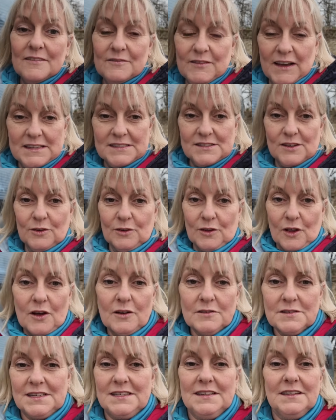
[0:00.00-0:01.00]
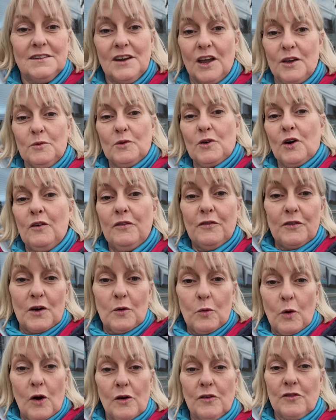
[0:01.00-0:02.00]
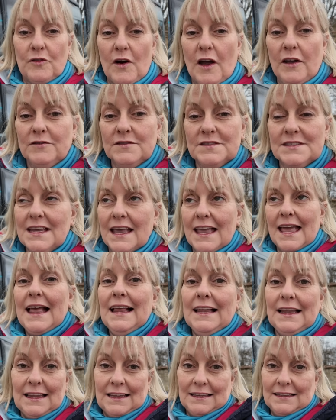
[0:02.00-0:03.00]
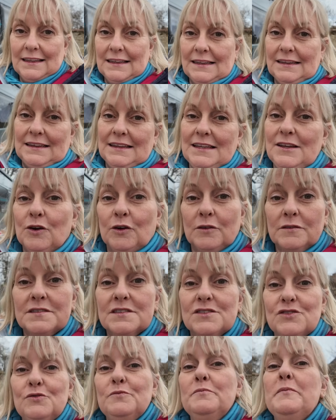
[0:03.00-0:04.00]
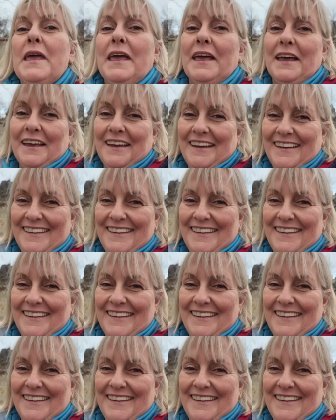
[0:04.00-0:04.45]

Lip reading: Van's all locked. Now we're off for a walk round Lion-sur-Mer.